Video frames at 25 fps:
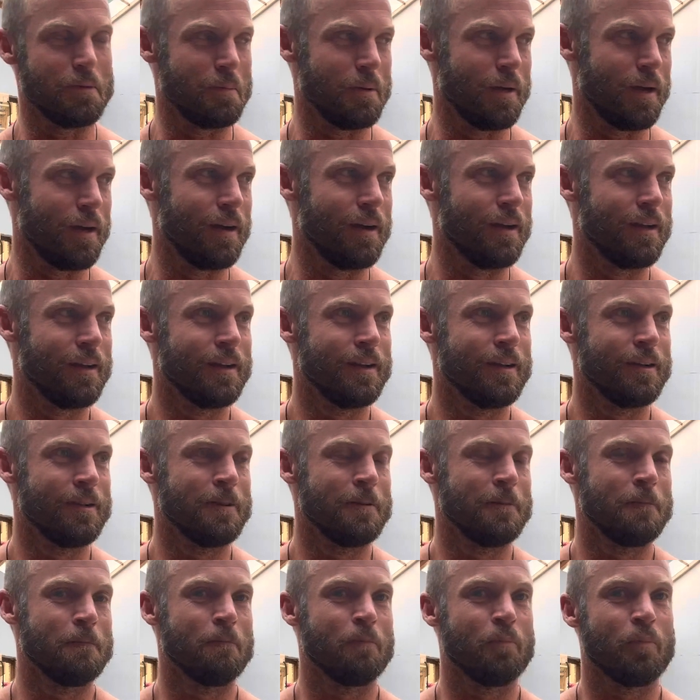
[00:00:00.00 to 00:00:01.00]
about.
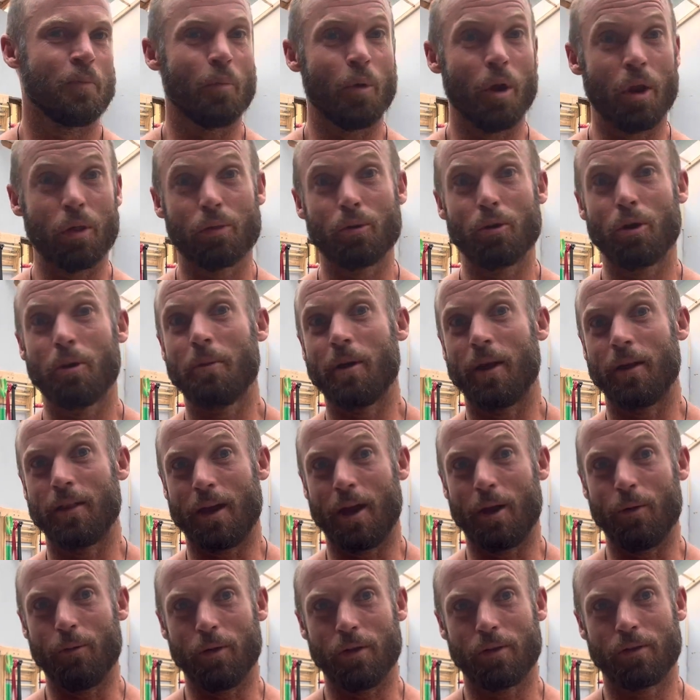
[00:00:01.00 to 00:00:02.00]
When I thought about
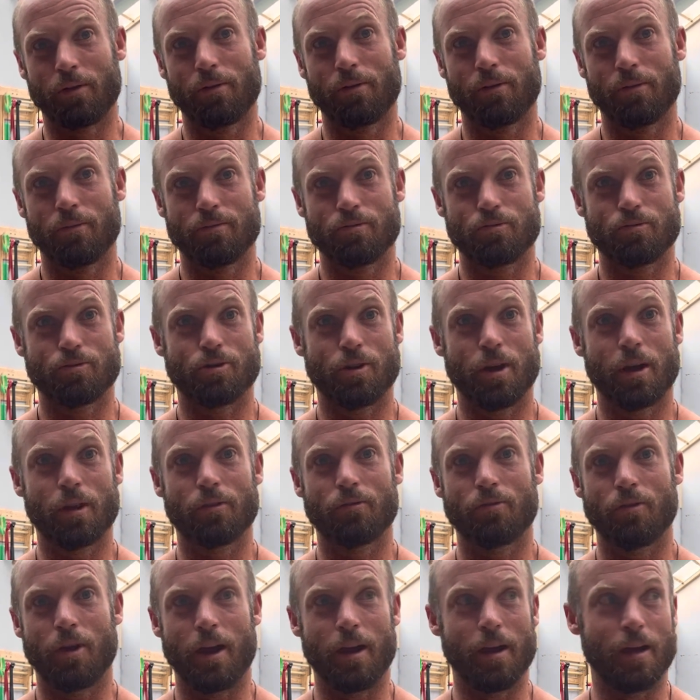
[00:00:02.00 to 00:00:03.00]
that with strength
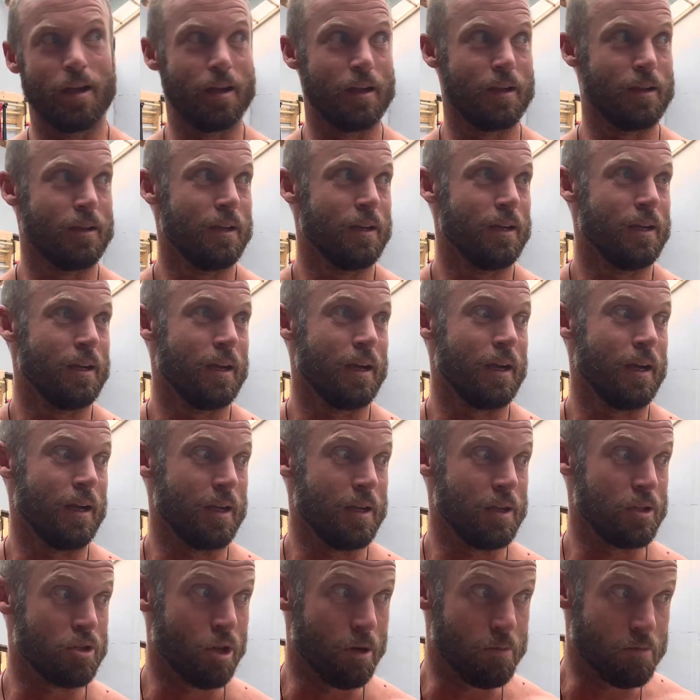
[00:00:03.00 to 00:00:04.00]
training,
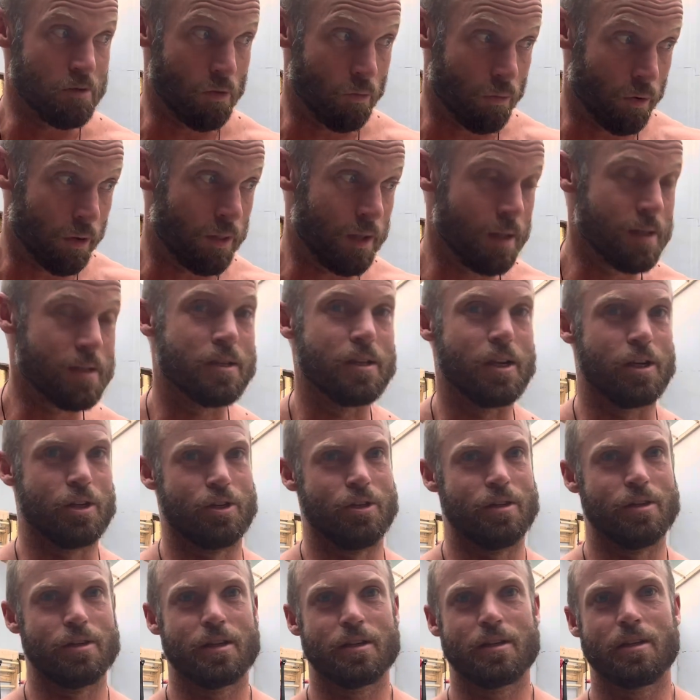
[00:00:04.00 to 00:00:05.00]
in terms of within
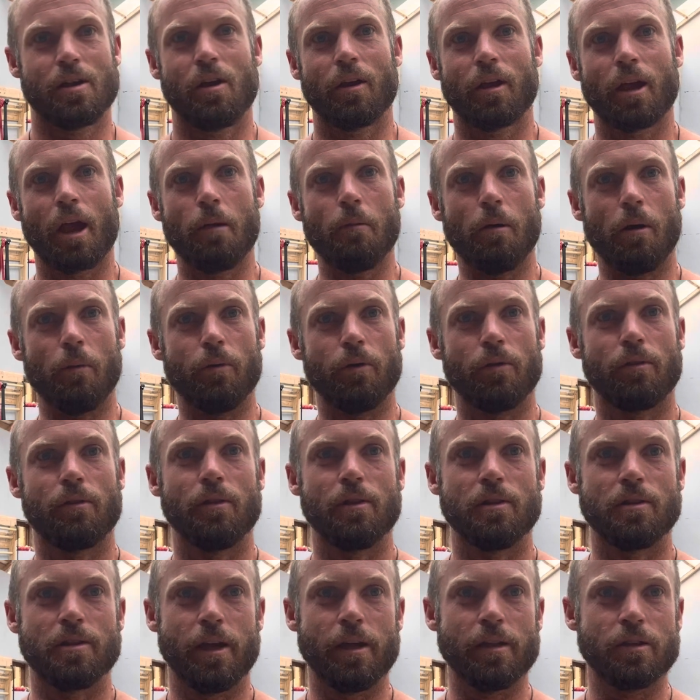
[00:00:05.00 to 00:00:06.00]
sessions, that's how I came up with
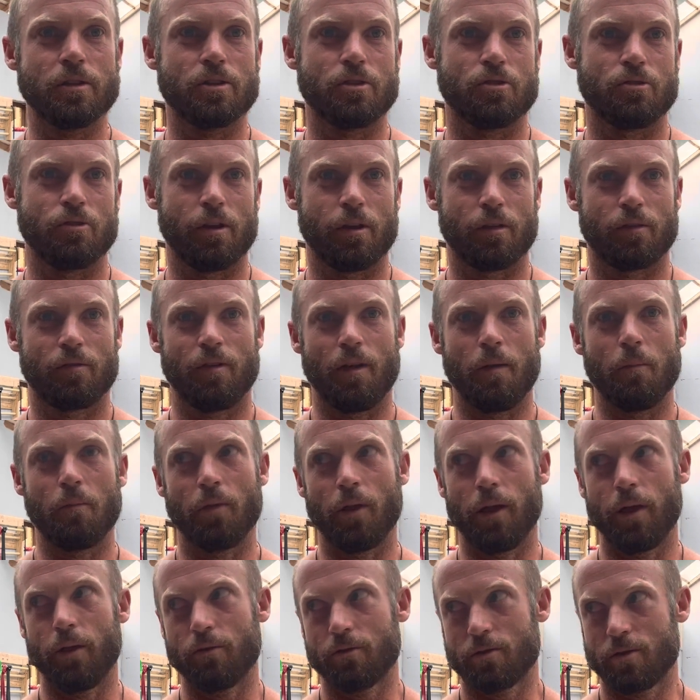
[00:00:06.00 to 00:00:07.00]
the dense strength
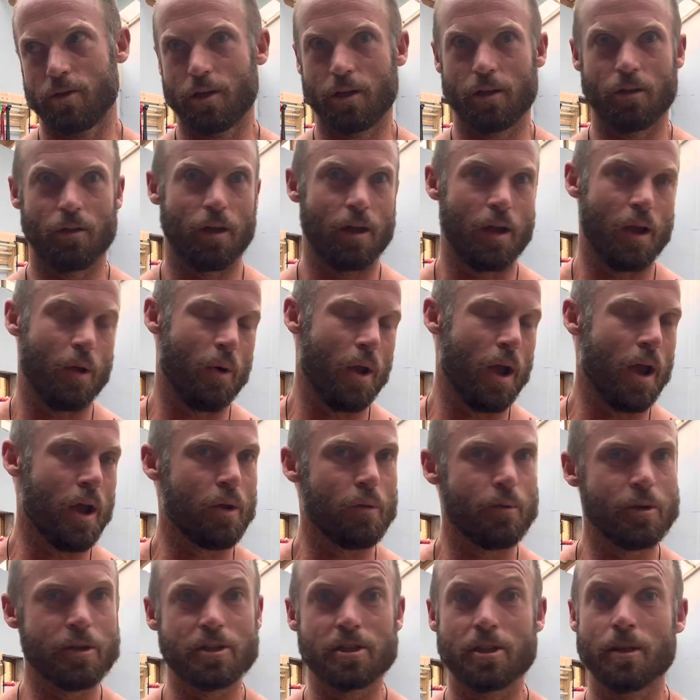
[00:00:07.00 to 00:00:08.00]
template. I was thinking like, how
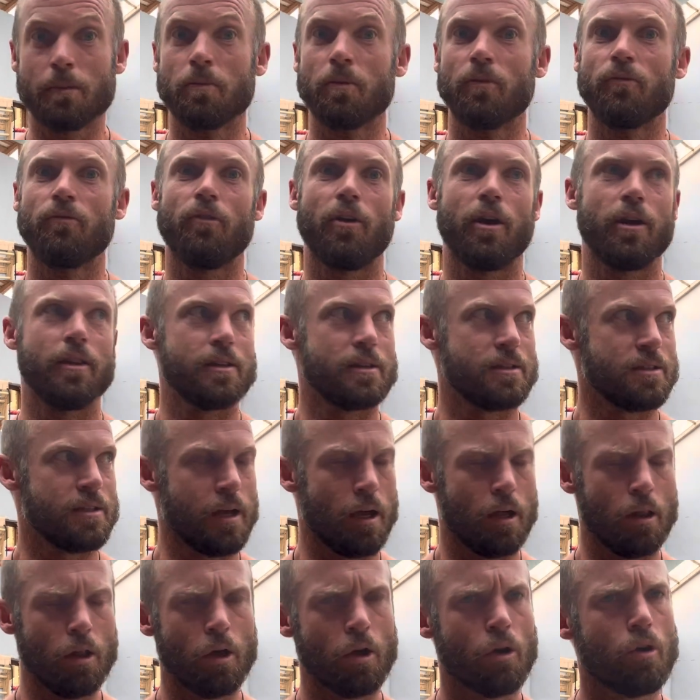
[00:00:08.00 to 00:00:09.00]
do we simplify this
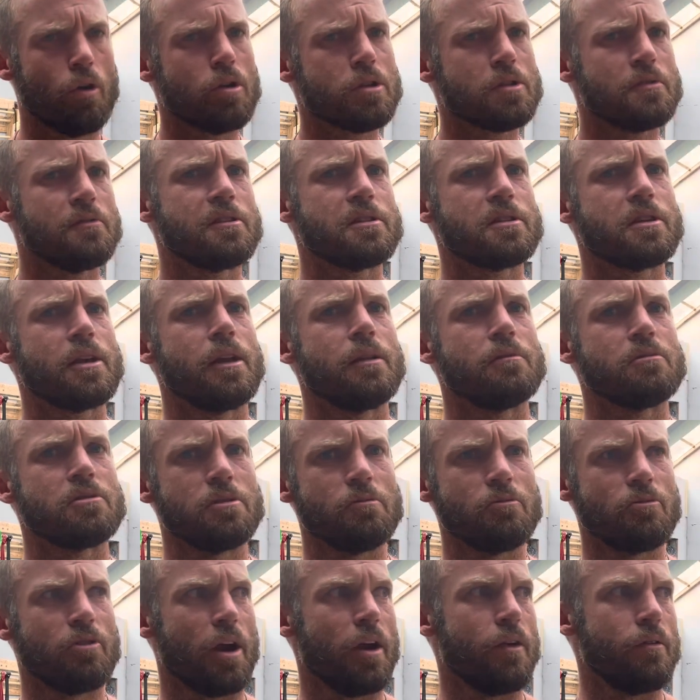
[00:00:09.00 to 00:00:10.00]
down? That CrossFit's getting
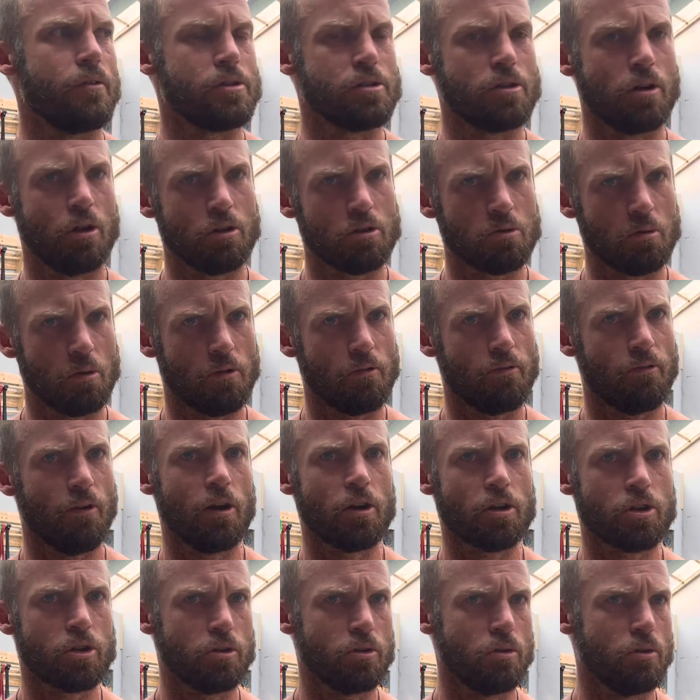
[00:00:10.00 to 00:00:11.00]
some great results with
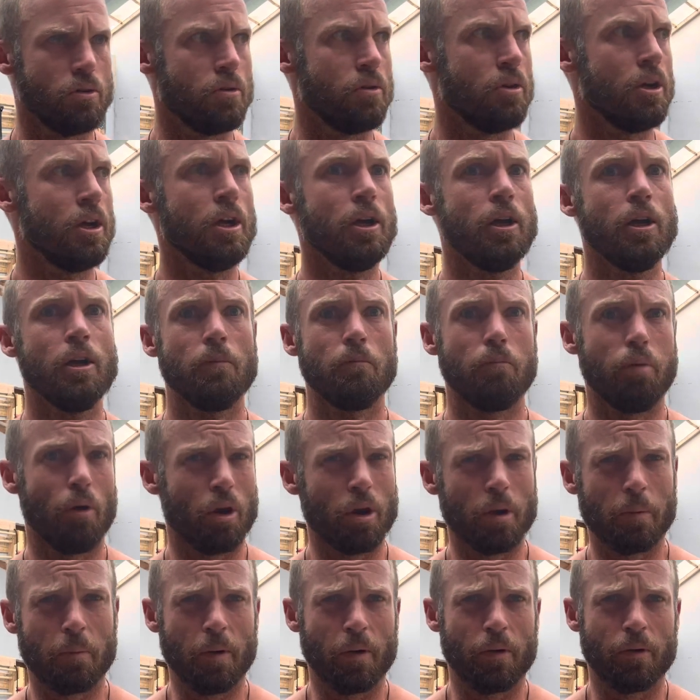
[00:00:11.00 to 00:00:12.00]
functional
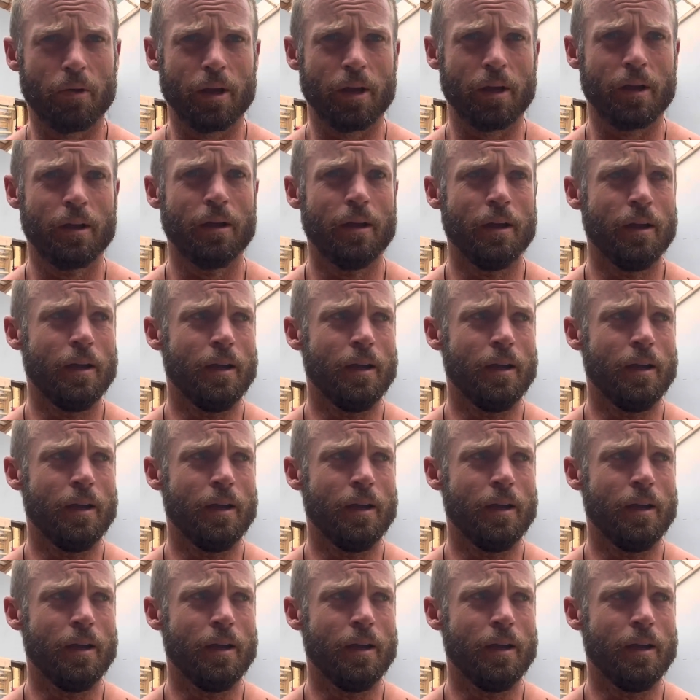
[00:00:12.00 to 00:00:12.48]
bodybuilding,